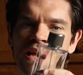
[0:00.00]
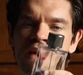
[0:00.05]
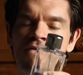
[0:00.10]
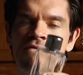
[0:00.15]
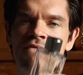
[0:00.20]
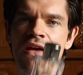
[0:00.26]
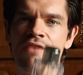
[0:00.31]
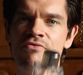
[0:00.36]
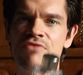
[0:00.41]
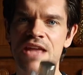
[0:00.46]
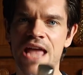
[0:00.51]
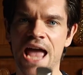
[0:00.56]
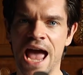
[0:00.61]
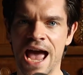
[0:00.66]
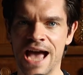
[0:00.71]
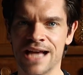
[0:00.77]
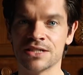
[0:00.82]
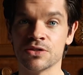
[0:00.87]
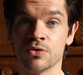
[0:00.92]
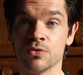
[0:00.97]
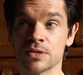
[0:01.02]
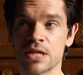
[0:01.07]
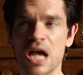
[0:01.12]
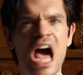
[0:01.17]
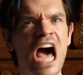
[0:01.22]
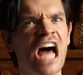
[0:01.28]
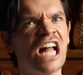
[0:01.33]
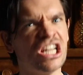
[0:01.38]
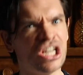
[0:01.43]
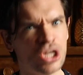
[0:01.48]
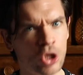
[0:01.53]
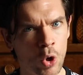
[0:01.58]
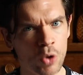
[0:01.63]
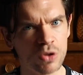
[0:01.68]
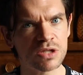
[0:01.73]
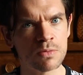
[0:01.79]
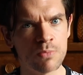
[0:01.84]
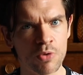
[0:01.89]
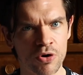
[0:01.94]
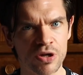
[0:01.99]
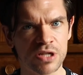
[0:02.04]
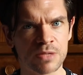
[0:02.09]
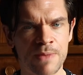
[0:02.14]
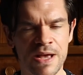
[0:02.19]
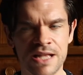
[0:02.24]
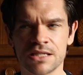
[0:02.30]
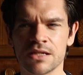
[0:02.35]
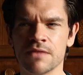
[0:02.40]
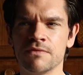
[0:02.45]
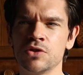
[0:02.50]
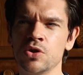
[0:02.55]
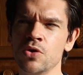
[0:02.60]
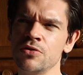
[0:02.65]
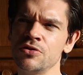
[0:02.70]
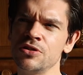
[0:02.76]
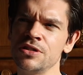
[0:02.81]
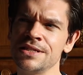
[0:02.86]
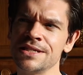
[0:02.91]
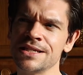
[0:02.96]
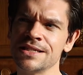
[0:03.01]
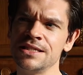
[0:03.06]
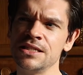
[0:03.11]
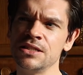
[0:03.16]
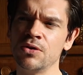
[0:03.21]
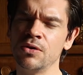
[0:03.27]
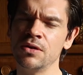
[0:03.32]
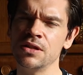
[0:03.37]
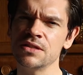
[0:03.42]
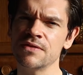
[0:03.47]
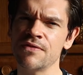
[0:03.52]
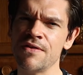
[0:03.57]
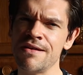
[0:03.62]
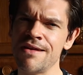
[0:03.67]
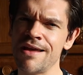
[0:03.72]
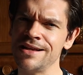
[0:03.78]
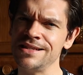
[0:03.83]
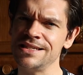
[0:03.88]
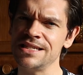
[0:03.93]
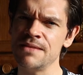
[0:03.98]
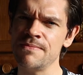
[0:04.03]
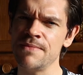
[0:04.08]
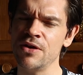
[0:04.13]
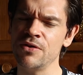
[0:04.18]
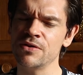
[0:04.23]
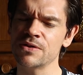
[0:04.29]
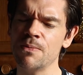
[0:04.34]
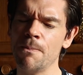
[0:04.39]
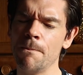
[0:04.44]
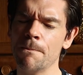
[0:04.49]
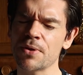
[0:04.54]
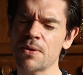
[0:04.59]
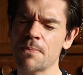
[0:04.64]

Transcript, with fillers: like a very adult, a lot more expensive, $260 for 90 mils,